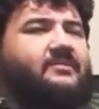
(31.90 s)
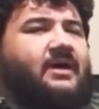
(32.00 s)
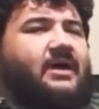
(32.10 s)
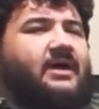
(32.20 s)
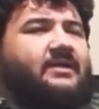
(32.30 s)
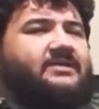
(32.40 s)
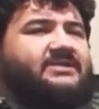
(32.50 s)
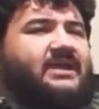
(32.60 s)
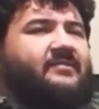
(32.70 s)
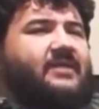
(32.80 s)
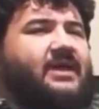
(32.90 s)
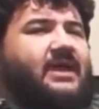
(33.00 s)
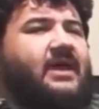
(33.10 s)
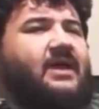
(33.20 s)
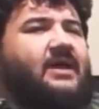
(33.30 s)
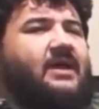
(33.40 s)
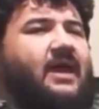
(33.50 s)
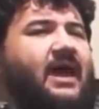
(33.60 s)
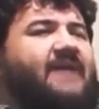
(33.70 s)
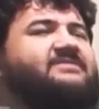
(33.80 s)
This anime,
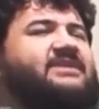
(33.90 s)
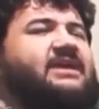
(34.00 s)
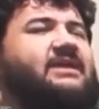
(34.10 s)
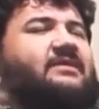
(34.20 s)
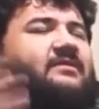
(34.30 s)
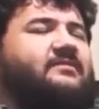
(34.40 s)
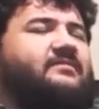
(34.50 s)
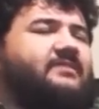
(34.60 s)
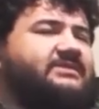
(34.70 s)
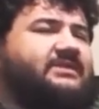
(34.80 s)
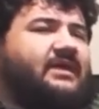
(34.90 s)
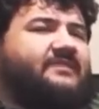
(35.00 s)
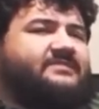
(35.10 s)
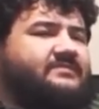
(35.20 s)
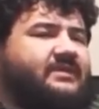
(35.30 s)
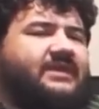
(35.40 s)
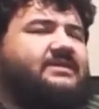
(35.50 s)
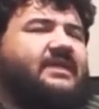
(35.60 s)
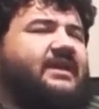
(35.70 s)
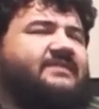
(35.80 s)
I've seen this.
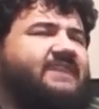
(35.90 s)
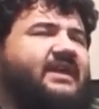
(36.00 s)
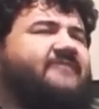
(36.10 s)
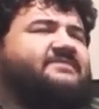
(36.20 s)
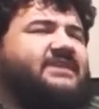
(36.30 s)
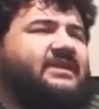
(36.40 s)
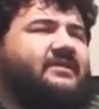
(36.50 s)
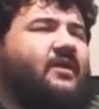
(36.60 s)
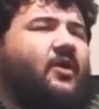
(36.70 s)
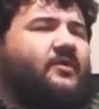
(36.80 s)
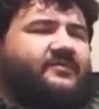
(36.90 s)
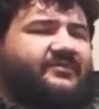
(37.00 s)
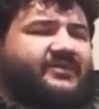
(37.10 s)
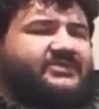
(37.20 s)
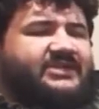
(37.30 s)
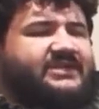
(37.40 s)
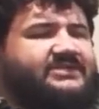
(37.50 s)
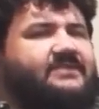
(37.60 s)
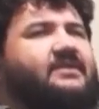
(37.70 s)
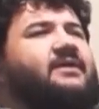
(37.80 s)
Like I said, I've seen all of the first
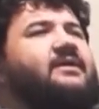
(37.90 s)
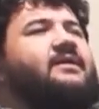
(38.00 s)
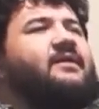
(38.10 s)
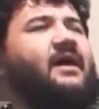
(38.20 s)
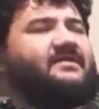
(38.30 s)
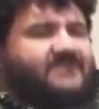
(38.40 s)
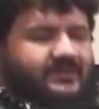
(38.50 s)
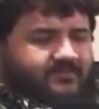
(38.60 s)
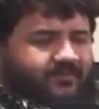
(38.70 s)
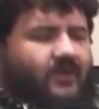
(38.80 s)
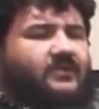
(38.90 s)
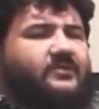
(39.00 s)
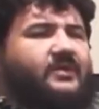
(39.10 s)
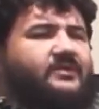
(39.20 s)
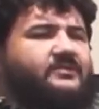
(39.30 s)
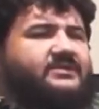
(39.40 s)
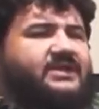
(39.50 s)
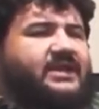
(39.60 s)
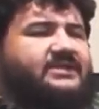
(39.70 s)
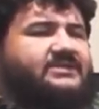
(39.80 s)
season. I've seen part of the way through the
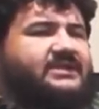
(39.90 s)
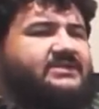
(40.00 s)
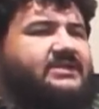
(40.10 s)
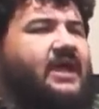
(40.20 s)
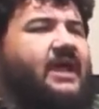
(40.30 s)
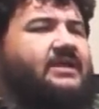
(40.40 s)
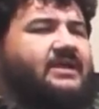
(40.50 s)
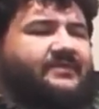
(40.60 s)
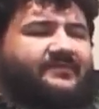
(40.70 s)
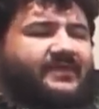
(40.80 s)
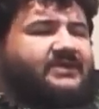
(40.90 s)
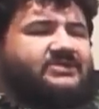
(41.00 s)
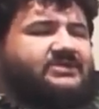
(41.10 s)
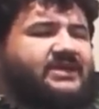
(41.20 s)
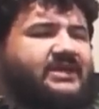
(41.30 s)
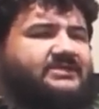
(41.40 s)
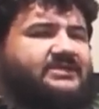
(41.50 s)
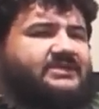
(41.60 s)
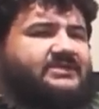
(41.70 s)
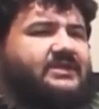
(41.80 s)
second season. I need to finish the second
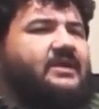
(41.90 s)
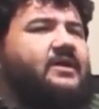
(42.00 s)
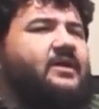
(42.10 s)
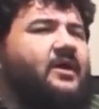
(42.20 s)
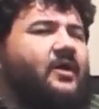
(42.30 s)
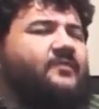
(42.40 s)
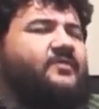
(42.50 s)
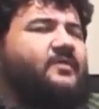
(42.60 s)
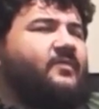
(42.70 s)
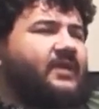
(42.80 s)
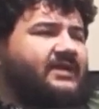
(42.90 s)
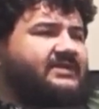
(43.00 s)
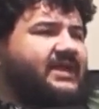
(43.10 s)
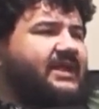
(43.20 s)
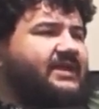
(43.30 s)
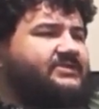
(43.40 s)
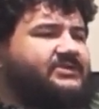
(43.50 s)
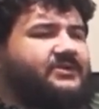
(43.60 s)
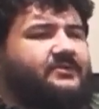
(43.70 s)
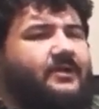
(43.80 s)
season. Hopefully, we'll get to that here
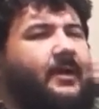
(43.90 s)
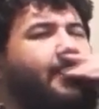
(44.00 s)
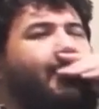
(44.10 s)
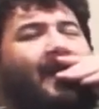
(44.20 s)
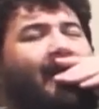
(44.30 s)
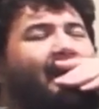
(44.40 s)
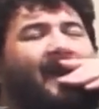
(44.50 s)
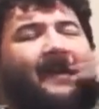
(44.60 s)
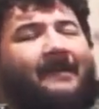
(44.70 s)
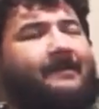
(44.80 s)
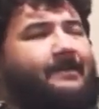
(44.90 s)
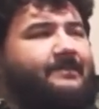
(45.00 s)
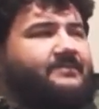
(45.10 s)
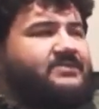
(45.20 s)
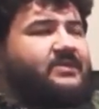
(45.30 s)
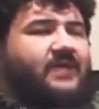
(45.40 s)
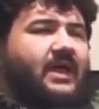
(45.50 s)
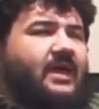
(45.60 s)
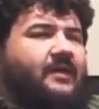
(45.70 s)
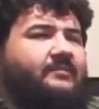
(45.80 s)
soon. So
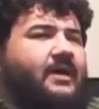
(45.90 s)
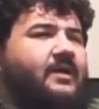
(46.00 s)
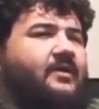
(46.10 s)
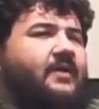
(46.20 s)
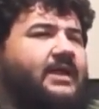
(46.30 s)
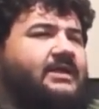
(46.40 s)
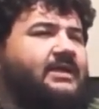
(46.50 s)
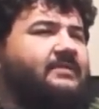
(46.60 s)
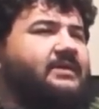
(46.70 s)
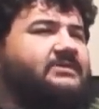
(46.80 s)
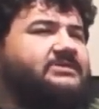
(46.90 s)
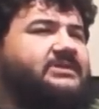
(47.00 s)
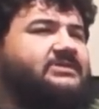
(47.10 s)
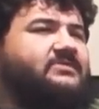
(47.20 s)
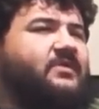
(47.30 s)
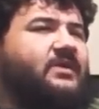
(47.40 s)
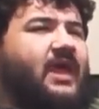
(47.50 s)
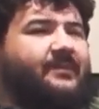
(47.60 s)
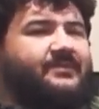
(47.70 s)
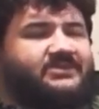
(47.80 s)
yeah, My Hero Academia, Season 1,
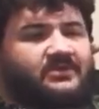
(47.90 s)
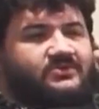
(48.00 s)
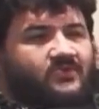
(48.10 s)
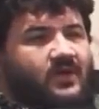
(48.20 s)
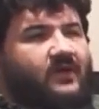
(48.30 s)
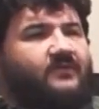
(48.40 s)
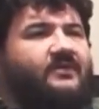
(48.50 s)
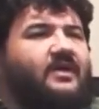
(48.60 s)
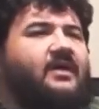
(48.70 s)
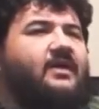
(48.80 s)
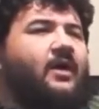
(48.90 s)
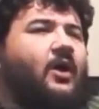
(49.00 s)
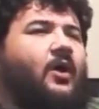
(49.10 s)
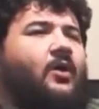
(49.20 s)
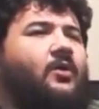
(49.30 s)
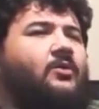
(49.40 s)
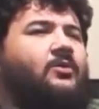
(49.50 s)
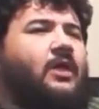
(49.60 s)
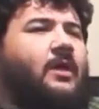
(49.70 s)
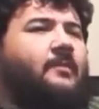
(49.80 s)
Episode 12,
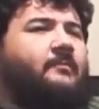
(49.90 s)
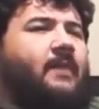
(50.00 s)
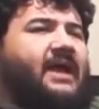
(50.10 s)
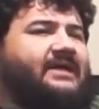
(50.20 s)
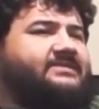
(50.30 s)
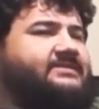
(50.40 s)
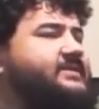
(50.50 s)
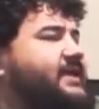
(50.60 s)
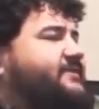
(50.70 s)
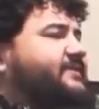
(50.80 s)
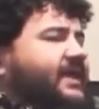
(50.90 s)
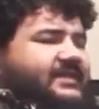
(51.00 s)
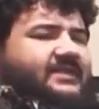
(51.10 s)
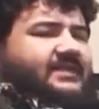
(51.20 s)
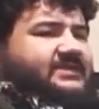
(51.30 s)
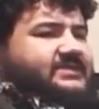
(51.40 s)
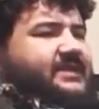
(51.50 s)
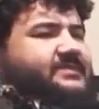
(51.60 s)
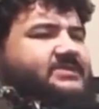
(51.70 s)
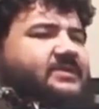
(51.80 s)
All Might. Now, the fact that this
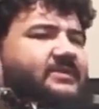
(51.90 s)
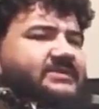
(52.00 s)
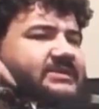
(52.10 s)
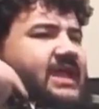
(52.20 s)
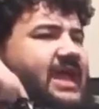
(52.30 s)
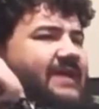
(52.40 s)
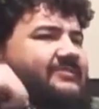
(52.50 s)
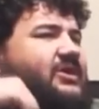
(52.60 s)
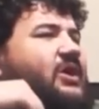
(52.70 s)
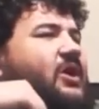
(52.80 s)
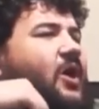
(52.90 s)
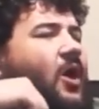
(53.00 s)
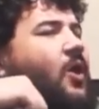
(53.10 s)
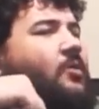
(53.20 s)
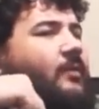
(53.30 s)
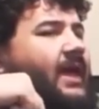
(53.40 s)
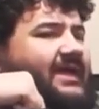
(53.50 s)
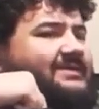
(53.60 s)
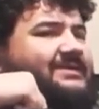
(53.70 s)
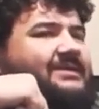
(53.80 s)
episode is named All
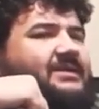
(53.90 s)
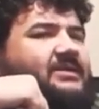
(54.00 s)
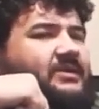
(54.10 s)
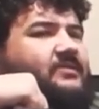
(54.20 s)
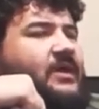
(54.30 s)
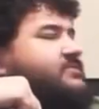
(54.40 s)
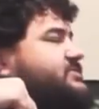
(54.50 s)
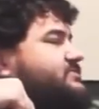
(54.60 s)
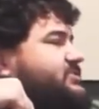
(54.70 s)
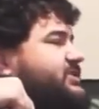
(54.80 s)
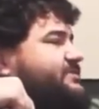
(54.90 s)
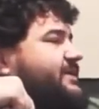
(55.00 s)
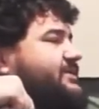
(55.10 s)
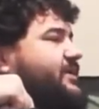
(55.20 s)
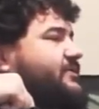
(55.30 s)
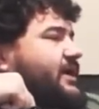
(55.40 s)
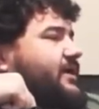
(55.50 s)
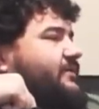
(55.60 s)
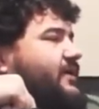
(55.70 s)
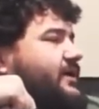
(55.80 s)
Might, you know some shit's about to go
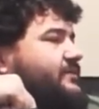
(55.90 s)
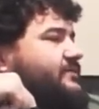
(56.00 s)
down, right?